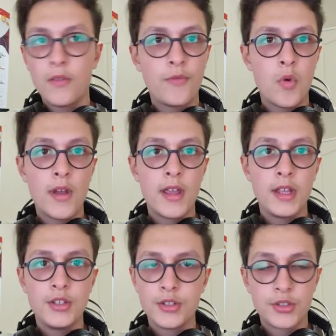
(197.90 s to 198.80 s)
for
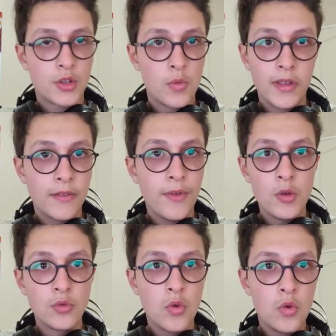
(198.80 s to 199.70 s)
just a quick
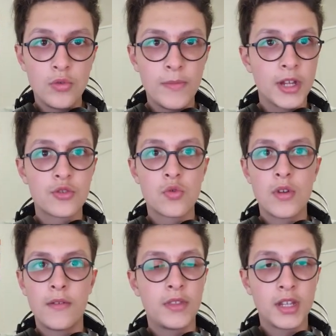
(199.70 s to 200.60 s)
phone call to make sure
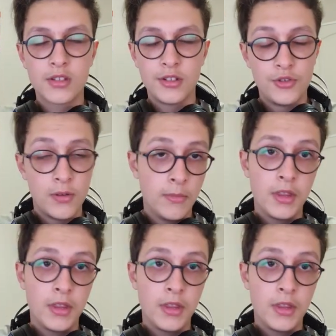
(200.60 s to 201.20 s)
everything's legitimate.